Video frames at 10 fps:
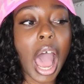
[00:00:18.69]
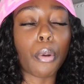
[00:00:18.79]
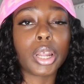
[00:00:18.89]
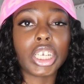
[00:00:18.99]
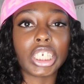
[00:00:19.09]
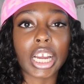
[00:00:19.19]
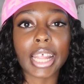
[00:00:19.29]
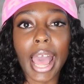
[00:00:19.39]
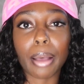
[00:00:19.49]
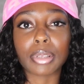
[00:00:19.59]
I want to share
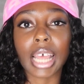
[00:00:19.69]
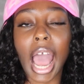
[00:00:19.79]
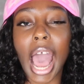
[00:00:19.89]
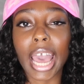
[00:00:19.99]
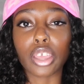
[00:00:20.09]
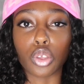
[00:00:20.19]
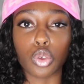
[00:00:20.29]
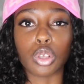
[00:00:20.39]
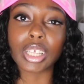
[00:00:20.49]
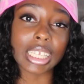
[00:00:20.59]
the apps that I
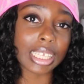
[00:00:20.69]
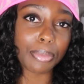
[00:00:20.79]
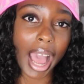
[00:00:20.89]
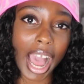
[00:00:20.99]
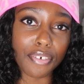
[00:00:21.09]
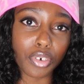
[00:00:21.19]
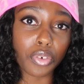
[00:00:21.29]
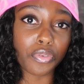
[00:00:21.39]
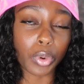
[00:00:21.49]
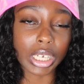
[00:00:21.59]
use. This is my
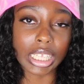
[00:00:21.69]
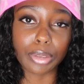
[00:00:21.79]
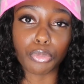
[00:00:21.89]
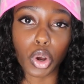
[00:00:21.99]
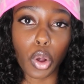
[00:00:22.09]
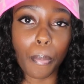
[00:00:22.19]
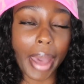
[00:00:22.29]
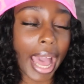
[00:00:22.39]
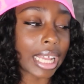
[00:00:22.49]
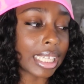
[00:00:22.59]
iPhone 14 Pro
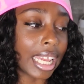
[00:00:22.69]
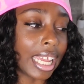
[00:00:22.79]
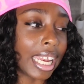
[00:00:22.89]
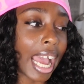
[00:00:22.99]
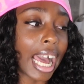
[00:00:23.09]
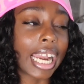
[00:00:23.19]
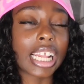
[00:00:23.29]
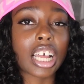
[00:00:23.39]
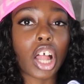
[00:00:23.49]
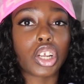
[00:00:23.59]
Max and I got it
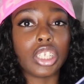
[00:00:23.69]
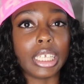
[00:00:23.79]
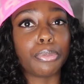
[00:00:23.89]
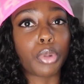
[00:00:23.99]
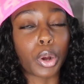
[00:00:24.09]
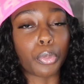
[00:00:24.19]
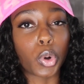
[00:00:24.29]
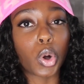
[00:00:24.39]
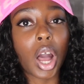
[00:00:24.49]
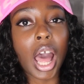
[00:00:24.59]
in the color deep
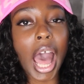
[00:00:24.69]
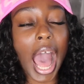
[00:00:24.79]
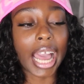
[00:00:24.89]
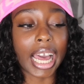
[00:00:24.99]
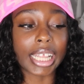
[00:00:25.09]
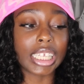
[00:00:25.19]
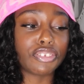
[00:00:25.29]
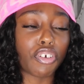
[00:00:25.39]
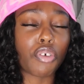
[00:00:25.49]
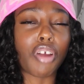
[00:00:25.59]
purple. I got this
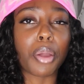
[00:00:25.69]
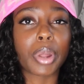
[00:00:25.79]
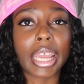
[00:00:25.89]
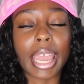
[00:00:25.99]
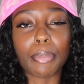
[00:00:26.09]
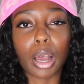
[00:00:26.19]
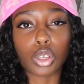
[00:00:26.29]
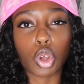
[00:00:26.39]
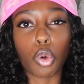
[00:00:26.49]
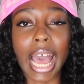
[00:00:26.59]
phone right when it came
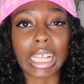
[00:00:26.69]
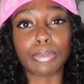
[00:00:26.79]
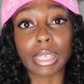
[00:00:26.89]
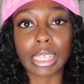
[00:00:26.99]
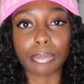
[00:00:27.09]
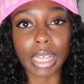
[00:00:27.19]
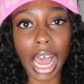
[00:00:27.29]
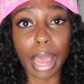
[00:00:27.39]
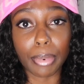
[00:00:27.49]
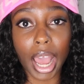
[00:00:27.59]
out, so it has been some
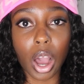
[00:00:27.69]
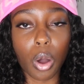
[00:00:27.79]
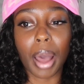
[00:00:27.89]
time now.